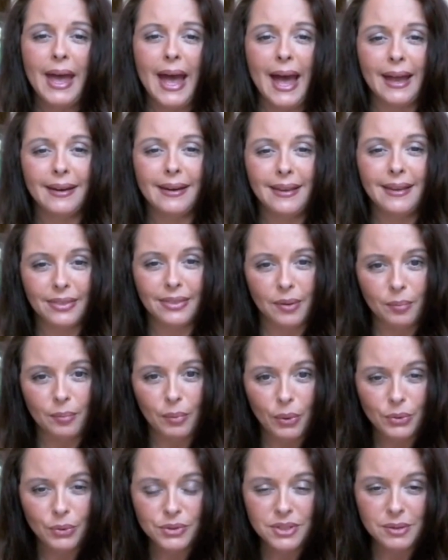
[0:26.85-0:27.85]
and get the
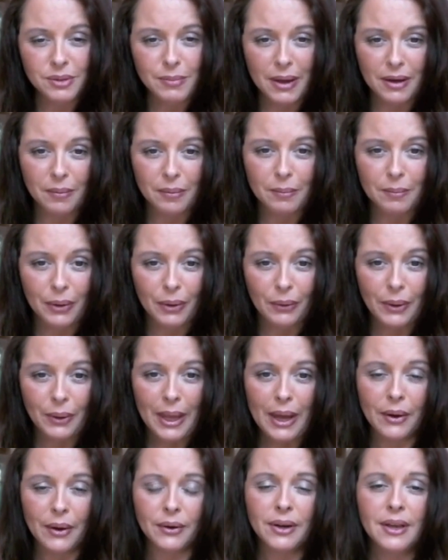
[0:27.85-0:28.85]
most amount of milk
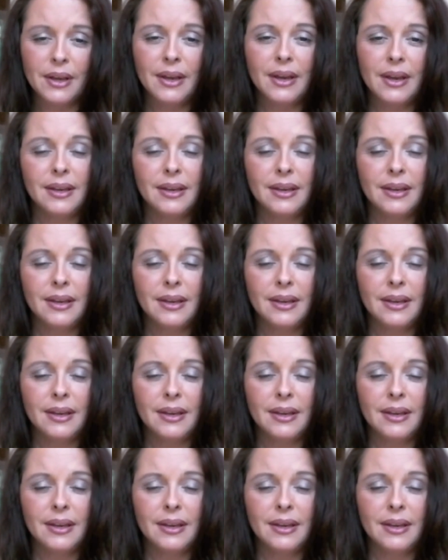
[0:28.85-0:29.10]
out,